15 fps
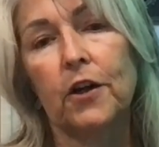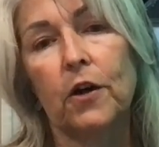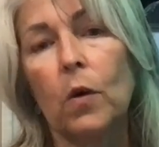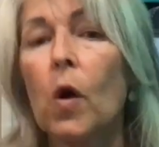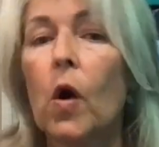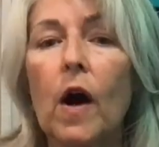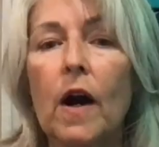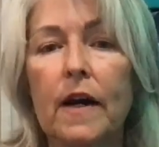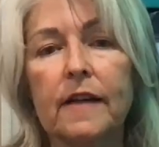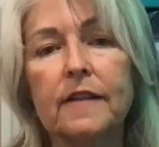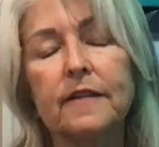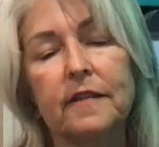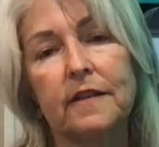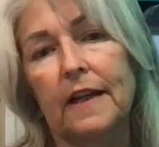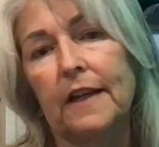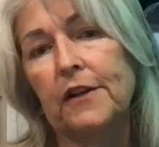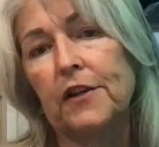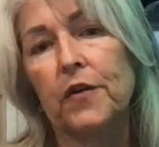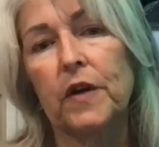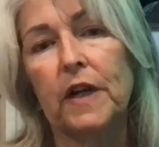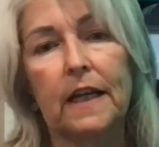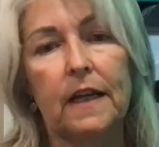August, and
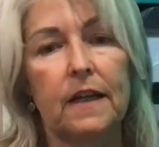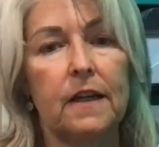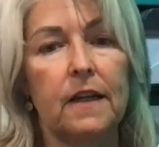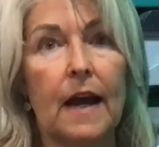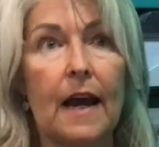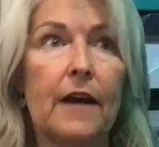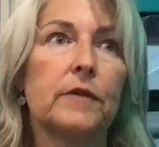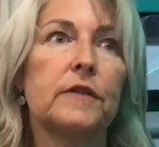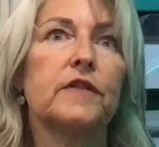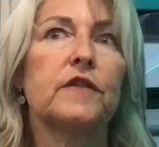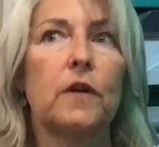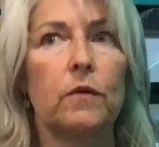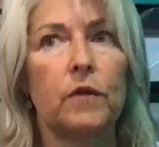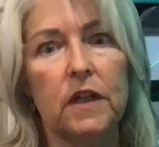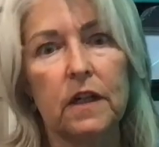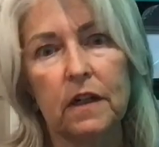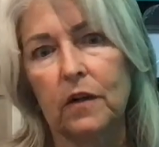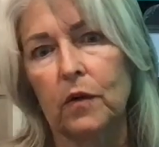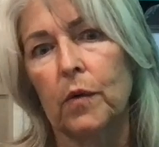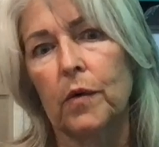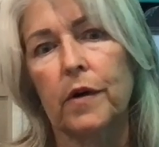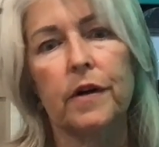you're in Arizona
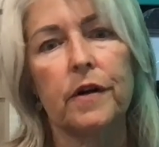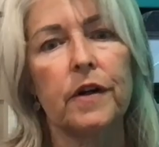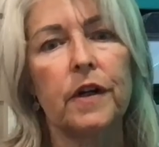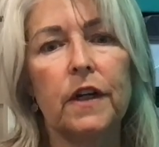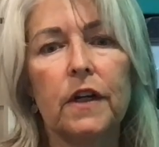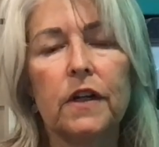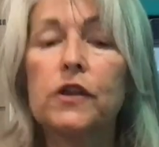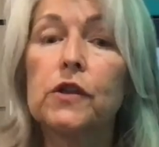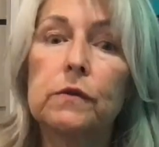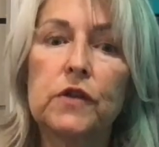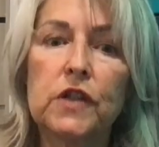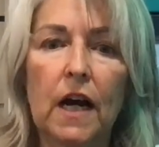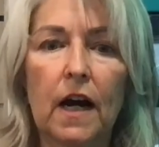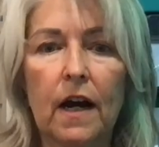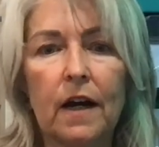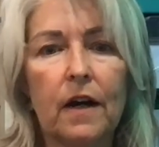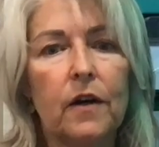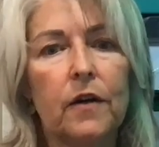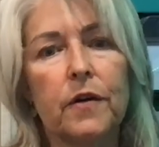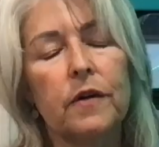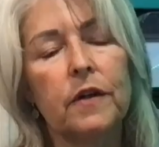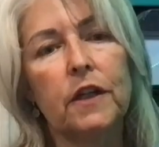or Utah
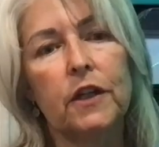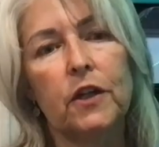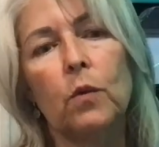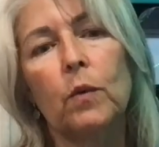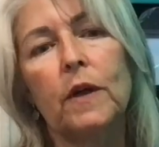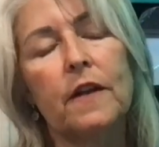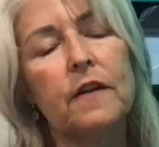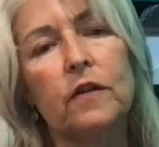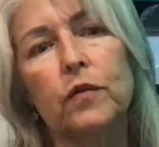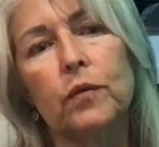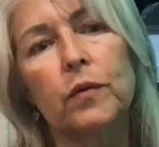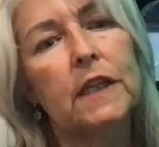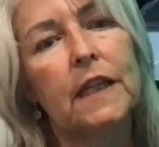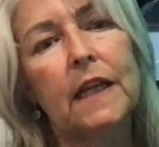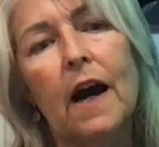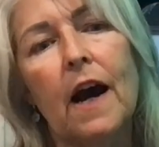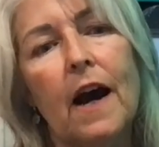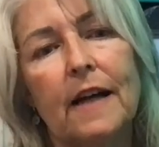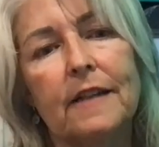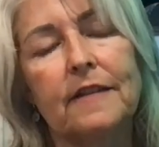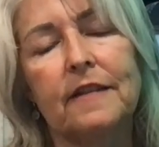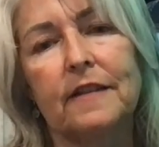or, one of these really
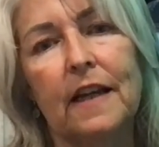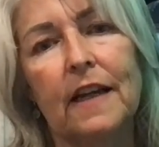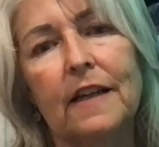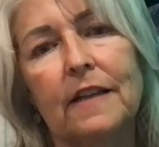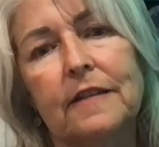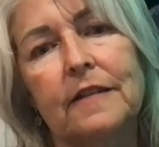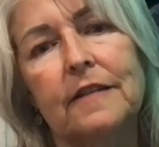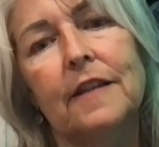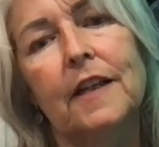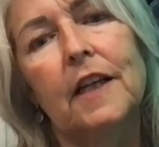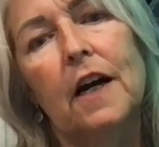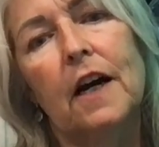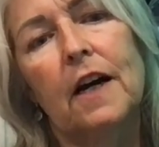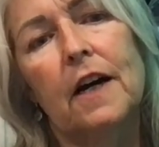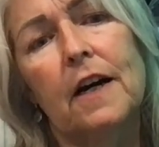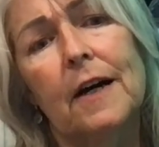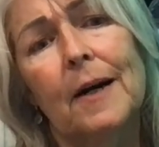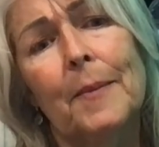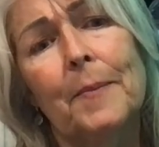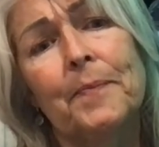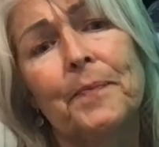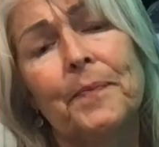hot states.
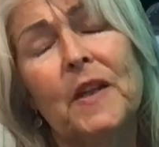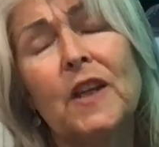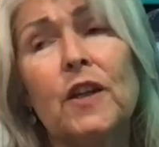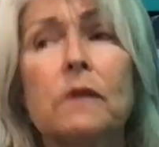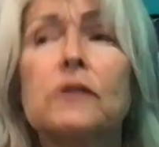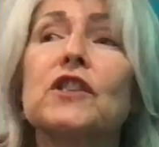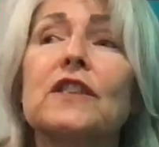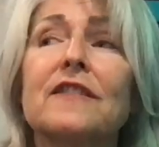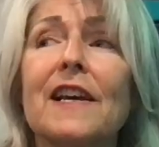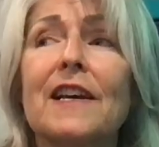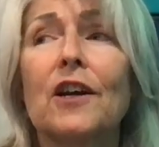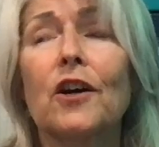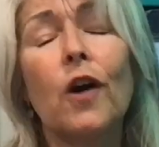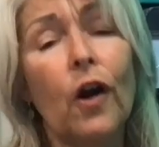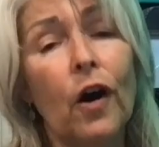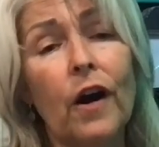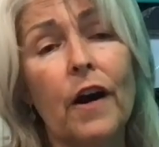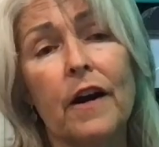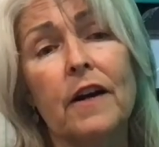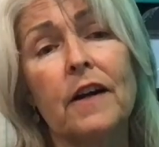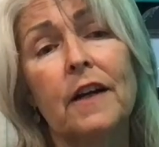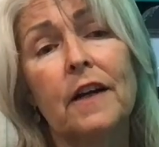Just like a
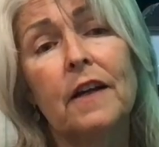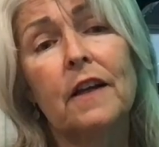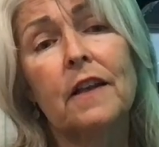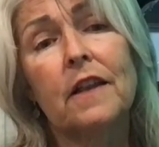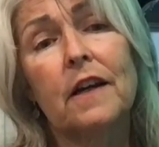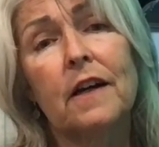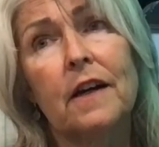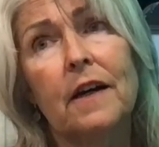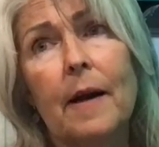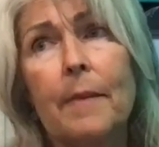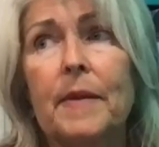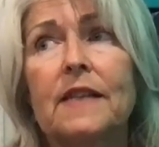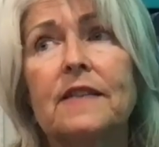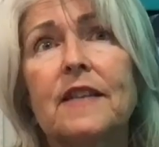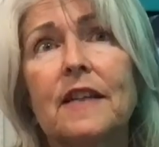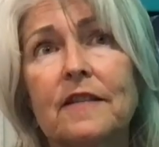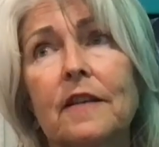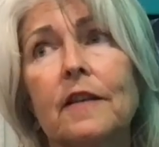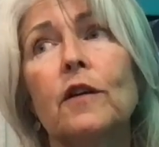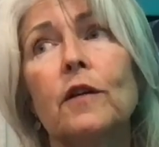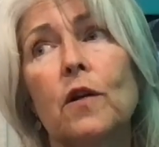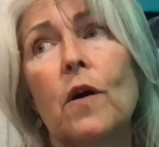car, it takes a
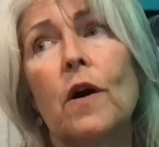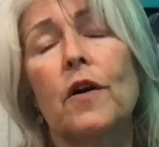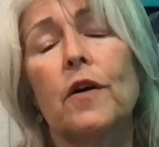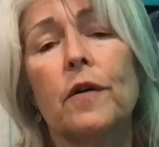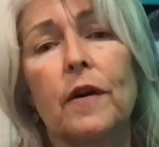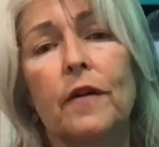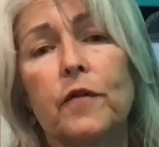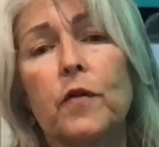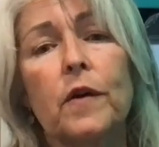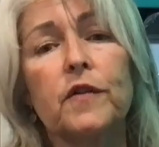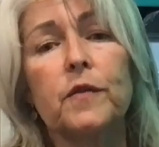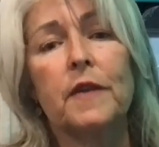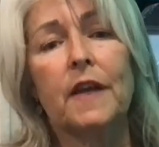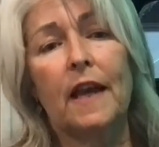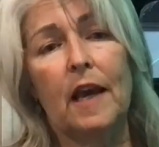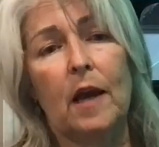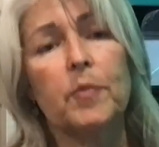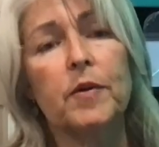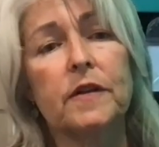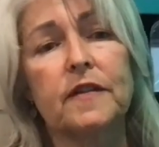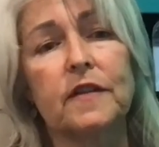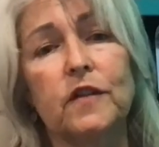little longer, of course, with a
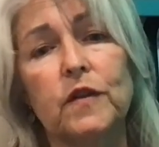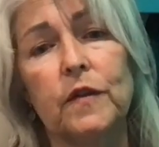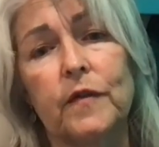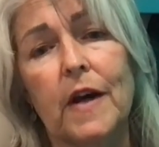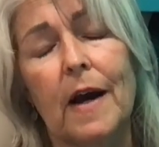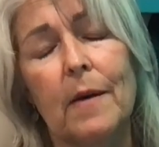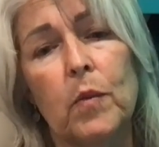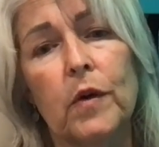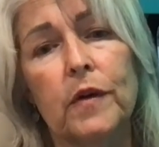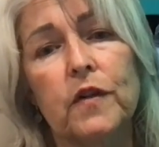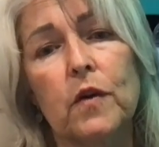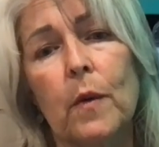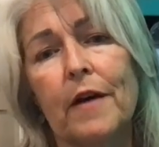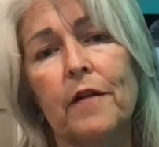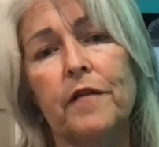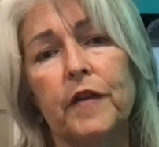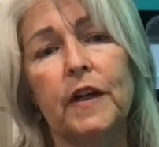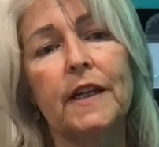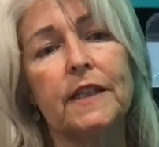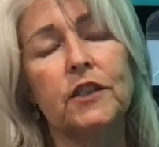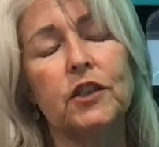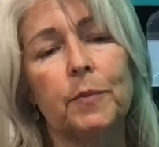camper since you've got more square
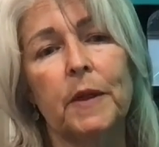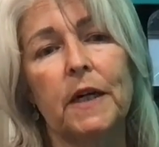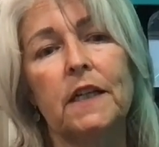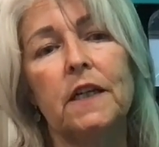footage, but,